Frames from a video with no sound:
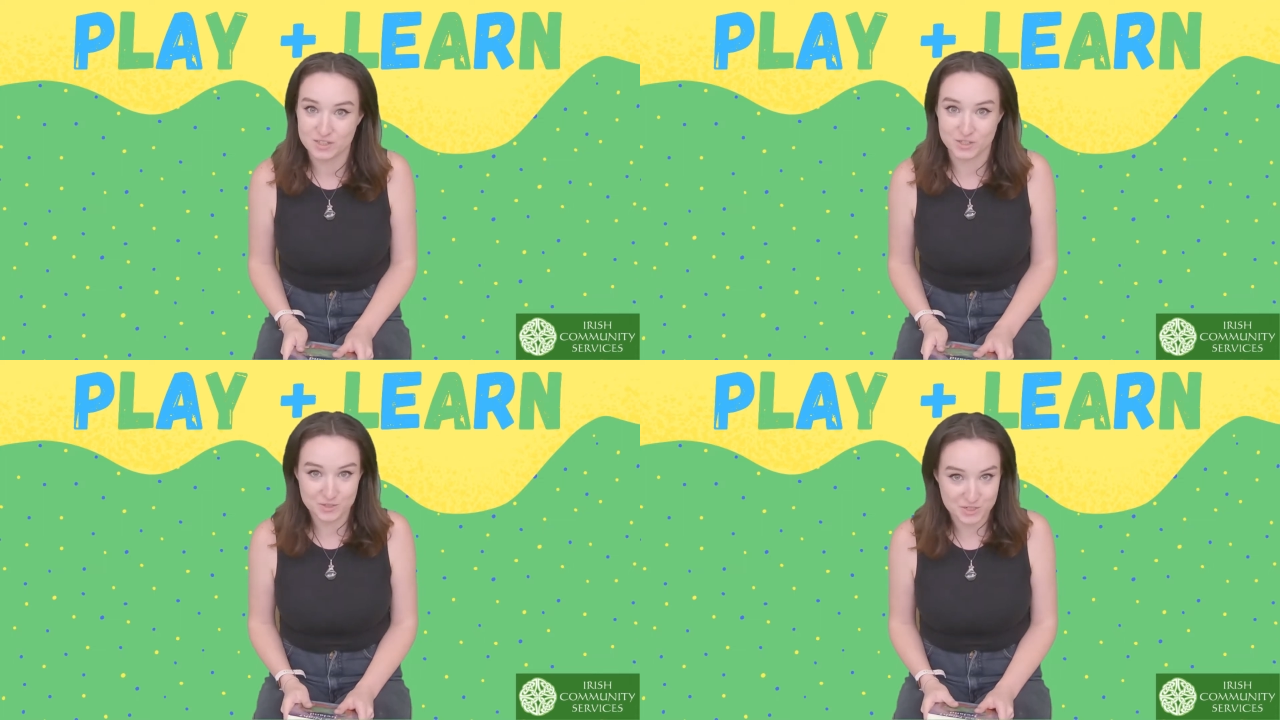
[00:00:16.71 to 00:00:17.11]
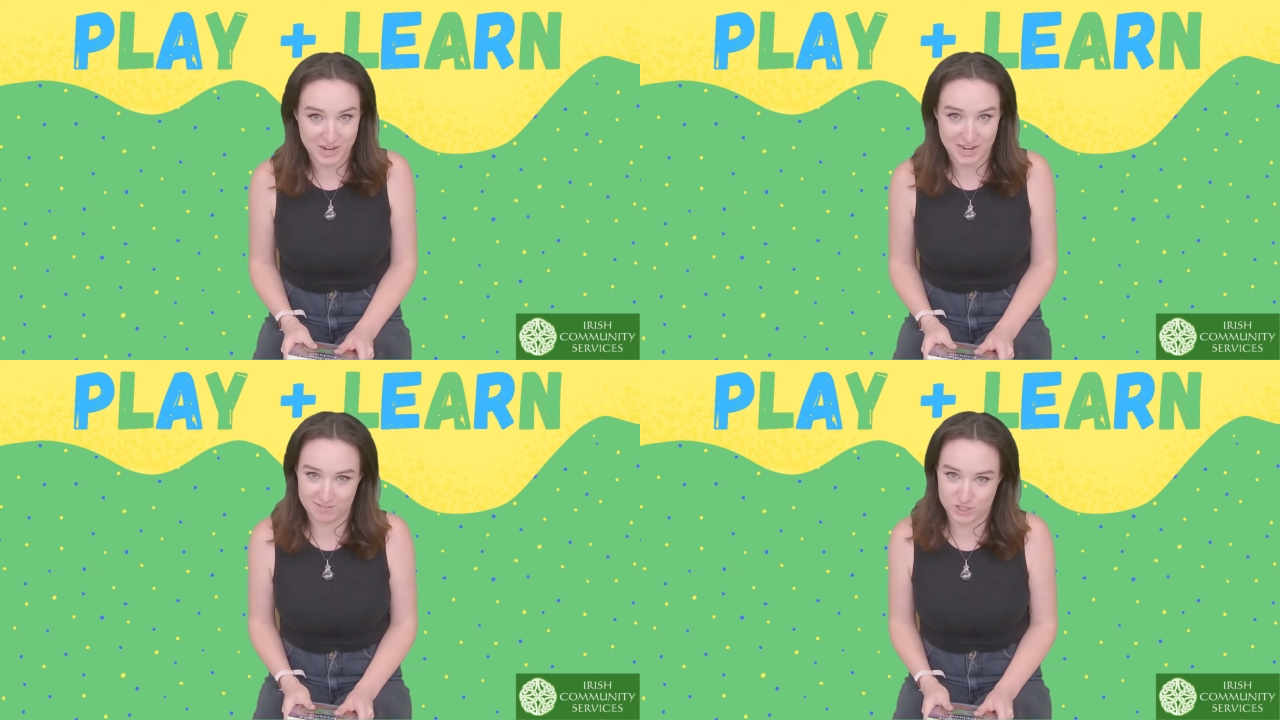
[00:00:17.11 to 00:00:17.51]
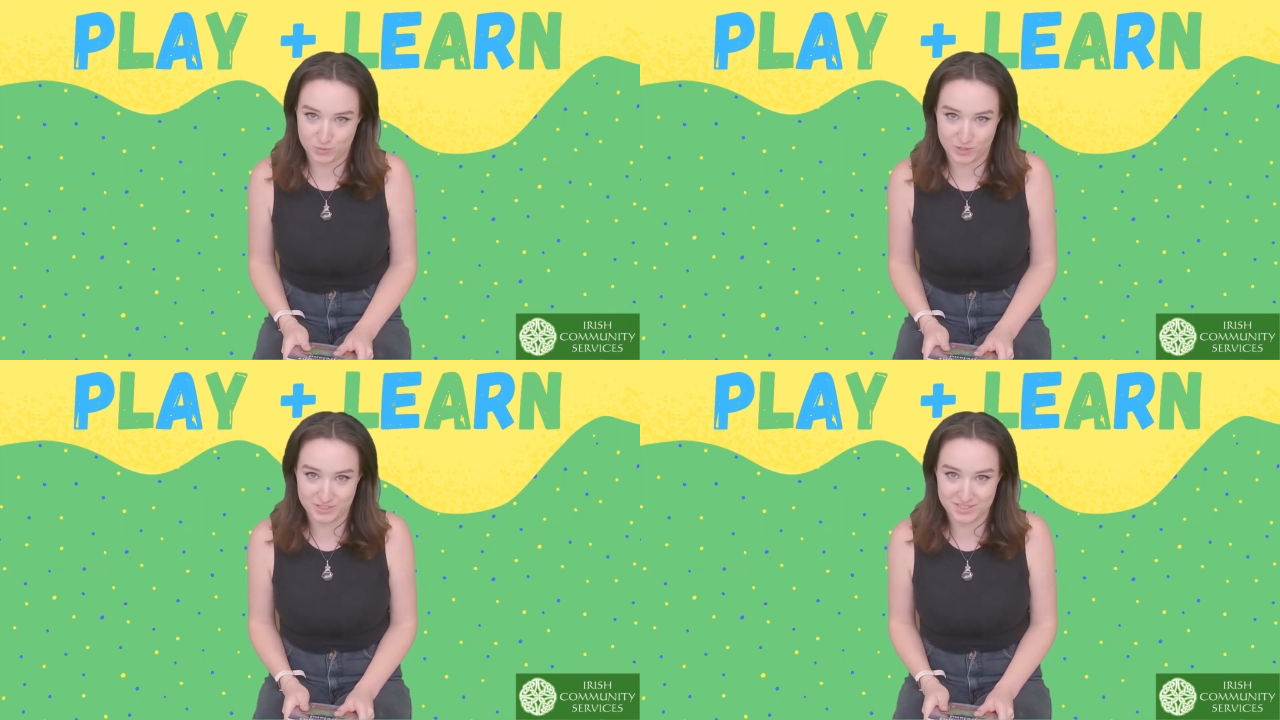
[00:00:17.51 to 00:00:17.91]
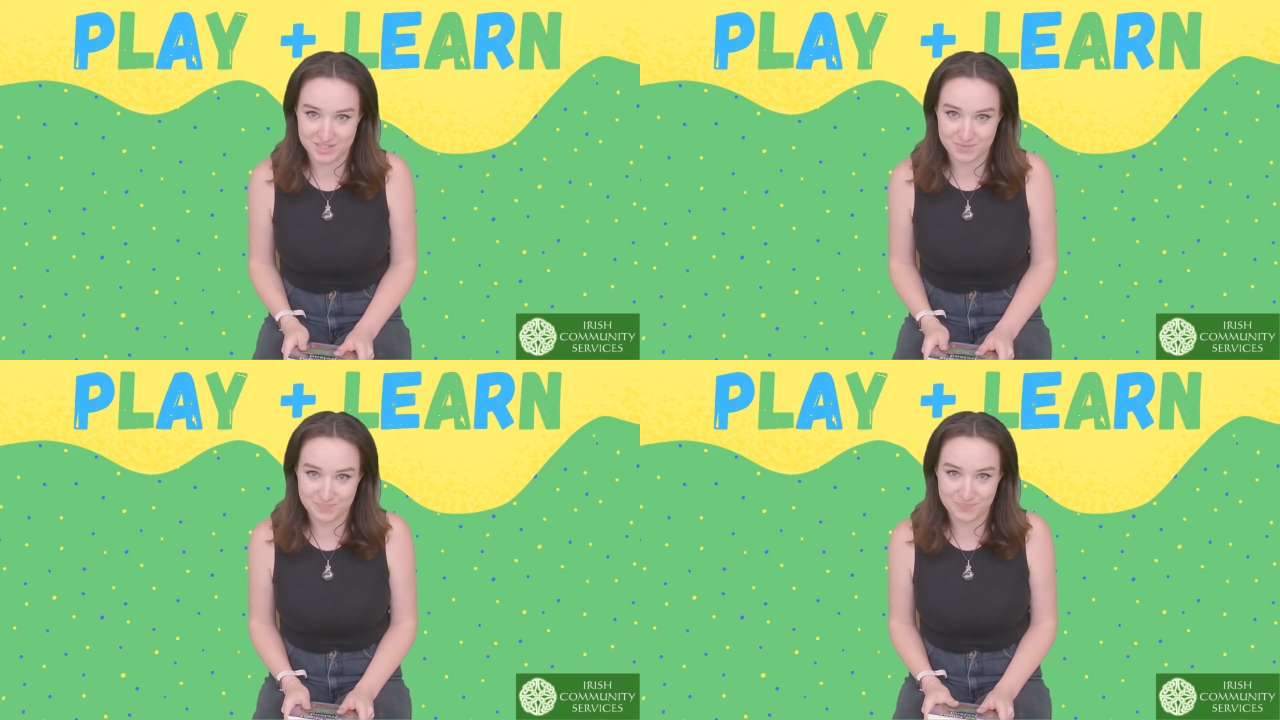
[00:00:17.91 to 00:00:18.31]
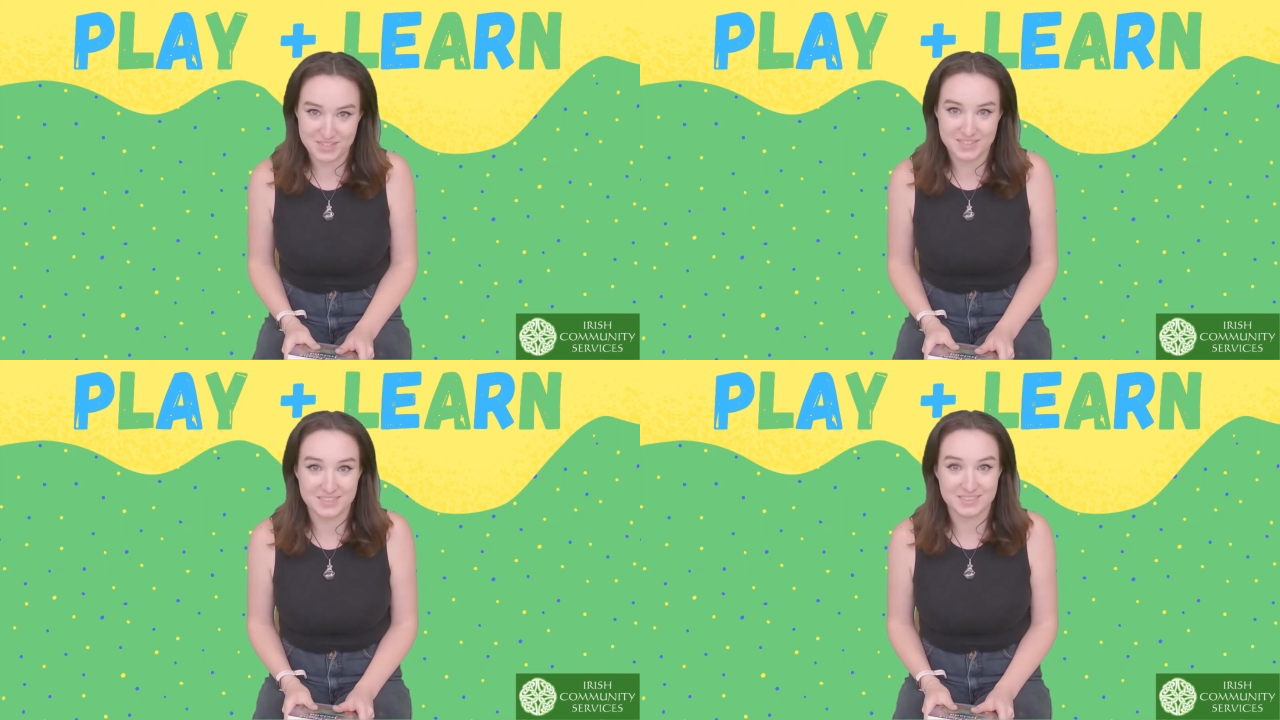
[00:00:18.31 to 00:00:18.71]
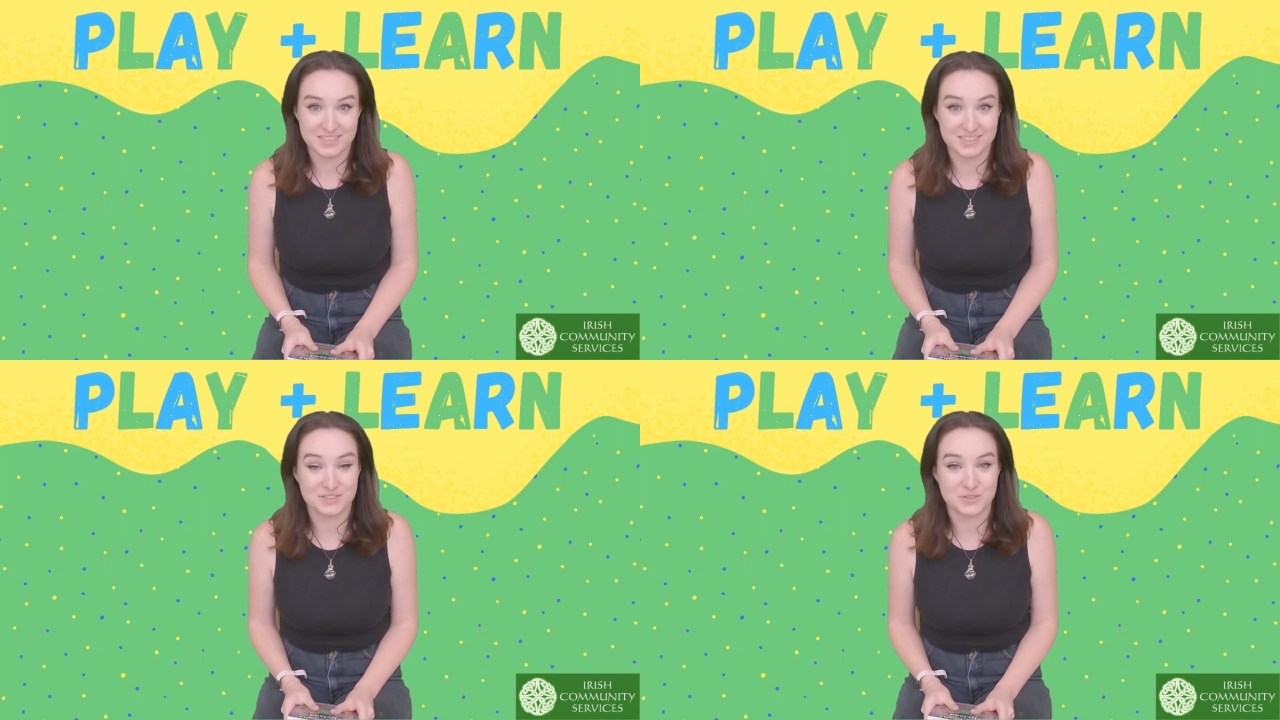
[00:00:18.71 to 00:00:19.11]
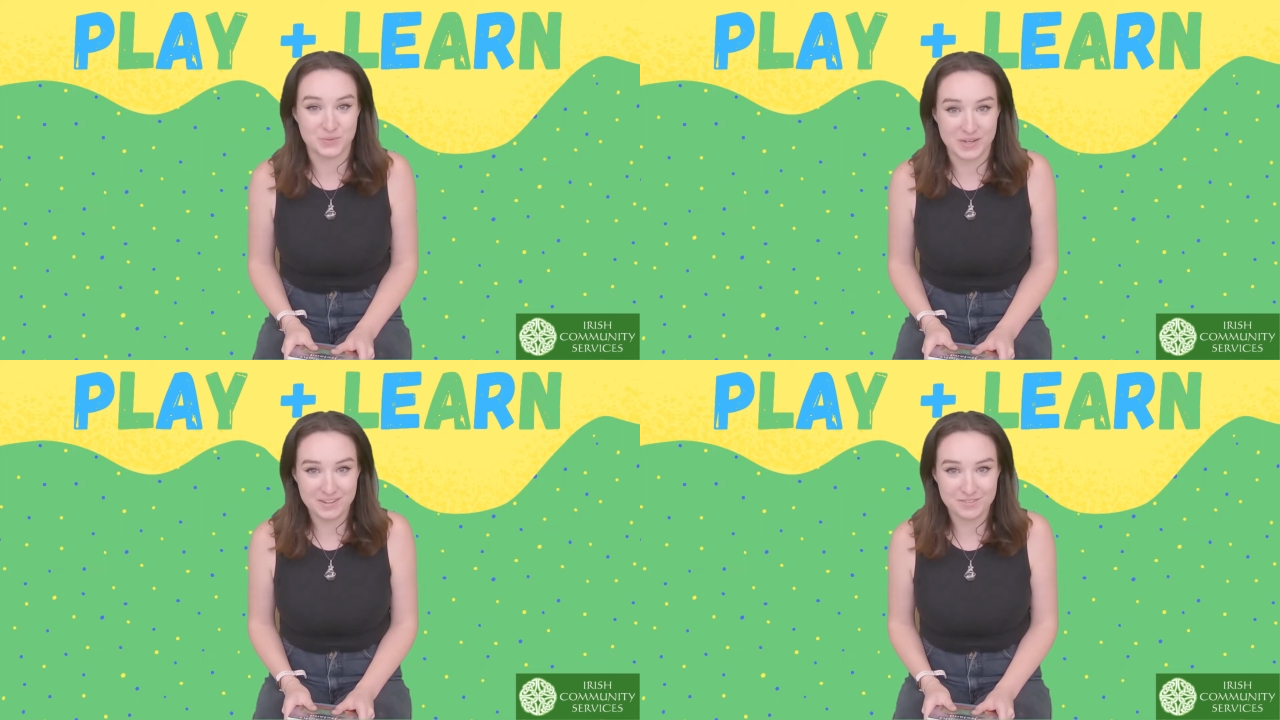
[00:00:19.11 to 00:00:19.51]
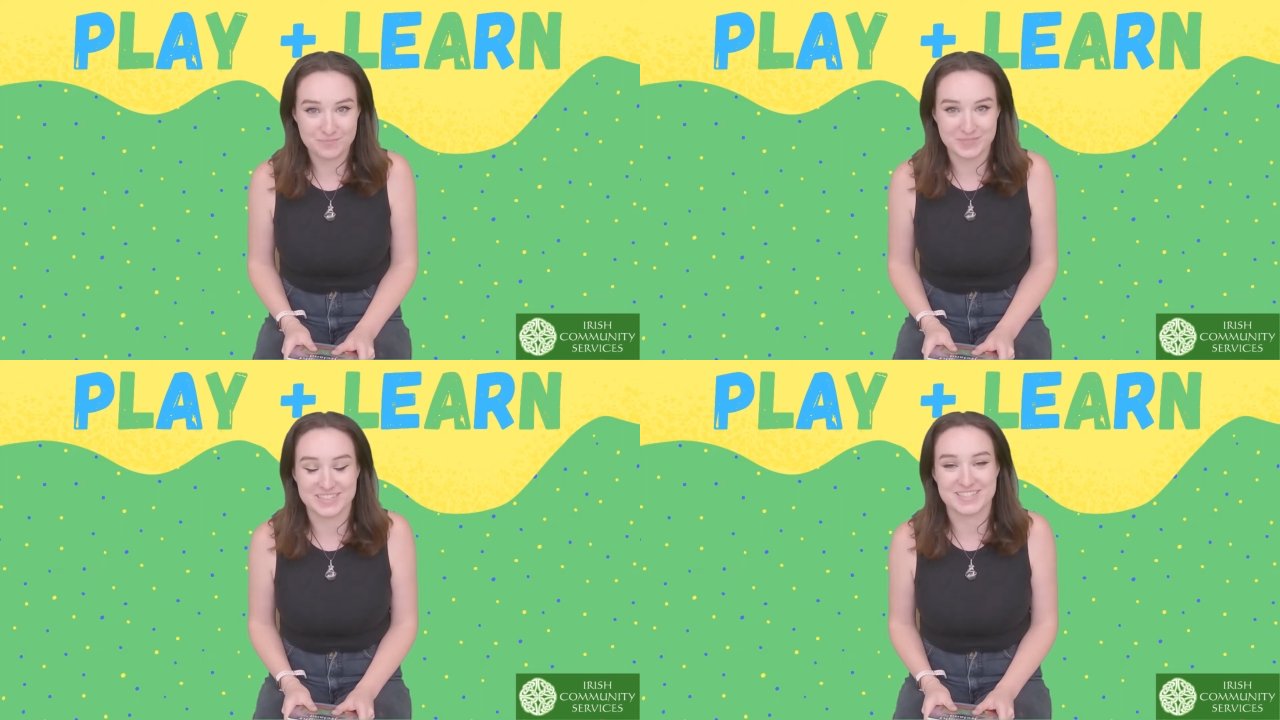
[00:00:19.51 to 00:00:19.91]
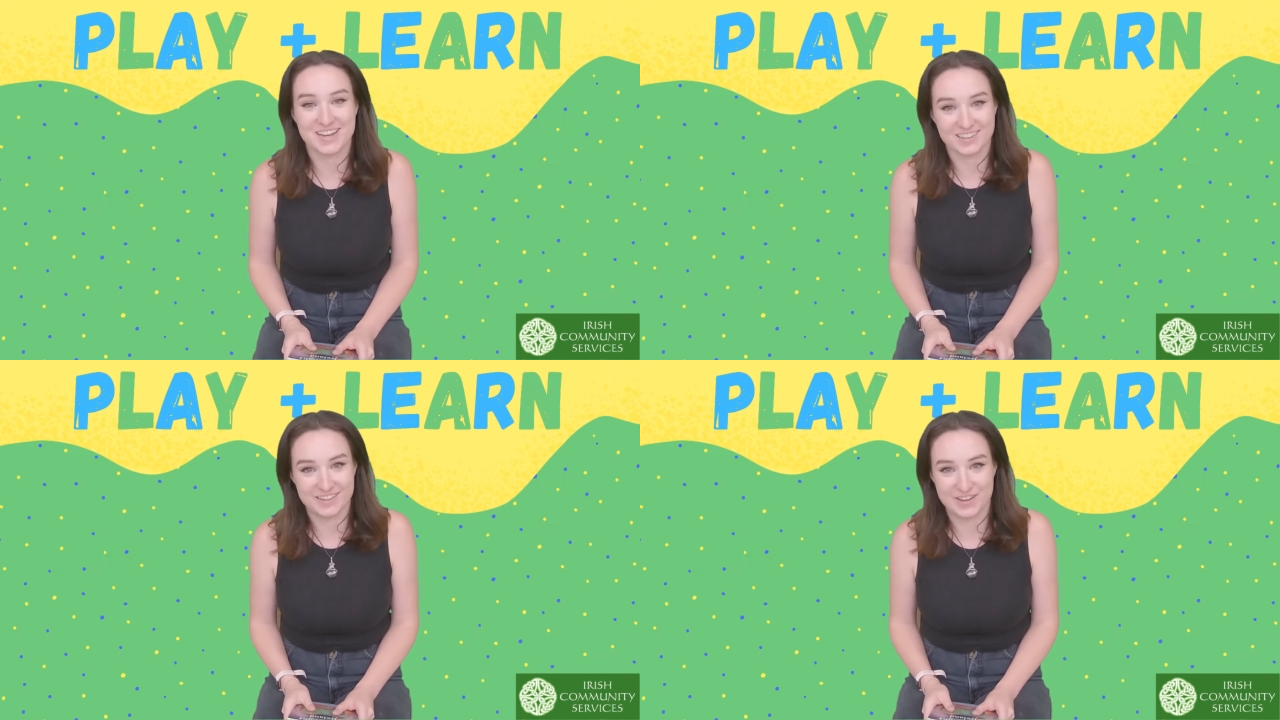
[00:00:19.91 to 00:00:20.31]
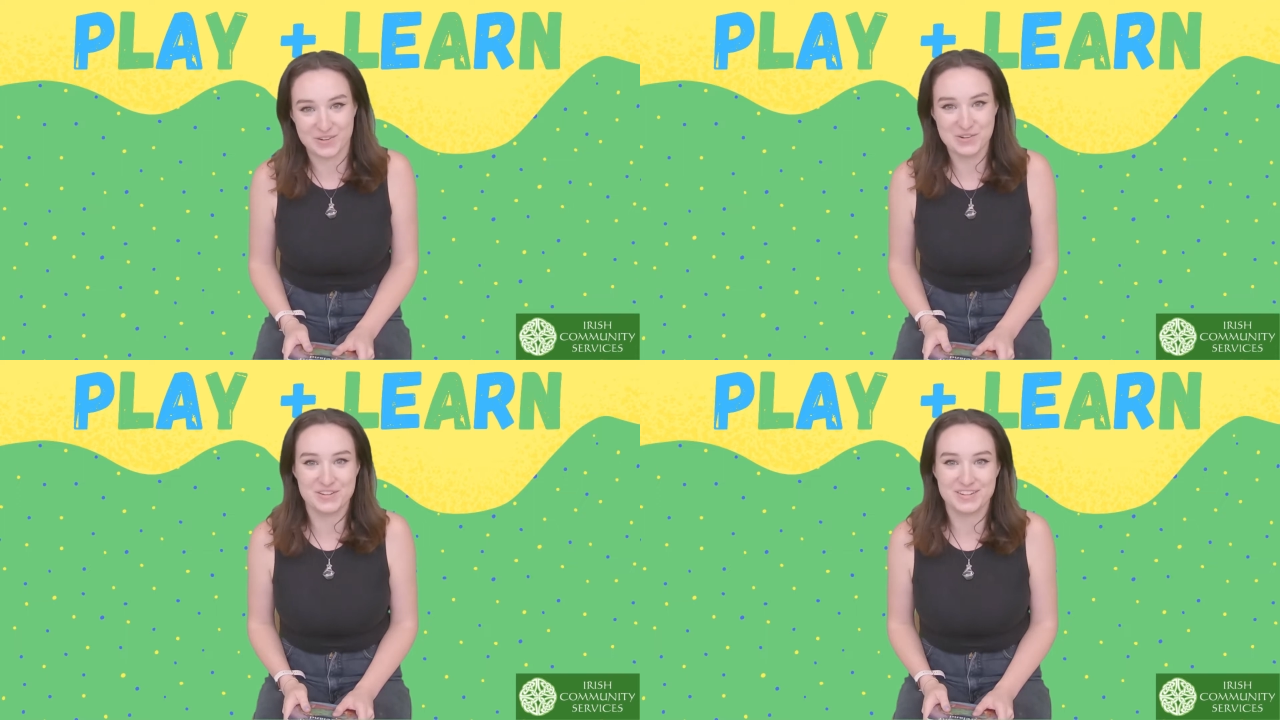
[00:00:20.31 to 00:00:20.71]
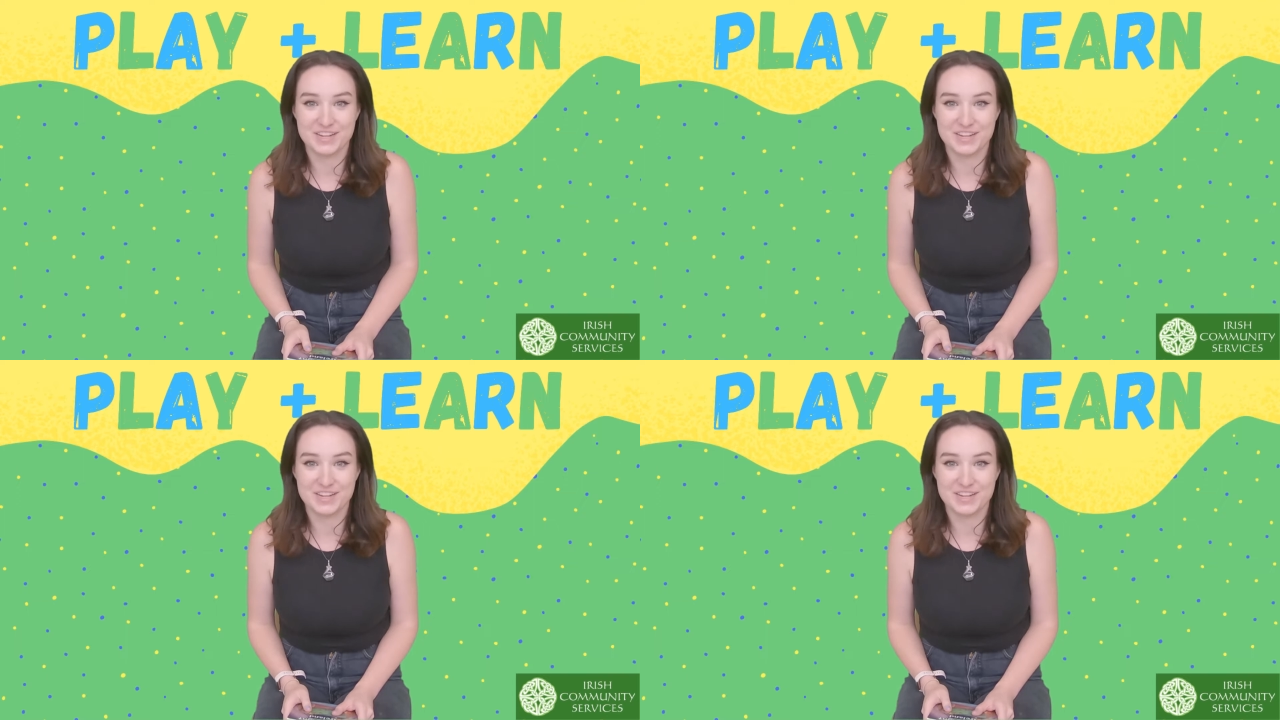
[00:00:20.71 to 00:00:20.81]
Those are Irish words. Dia, duet means hello,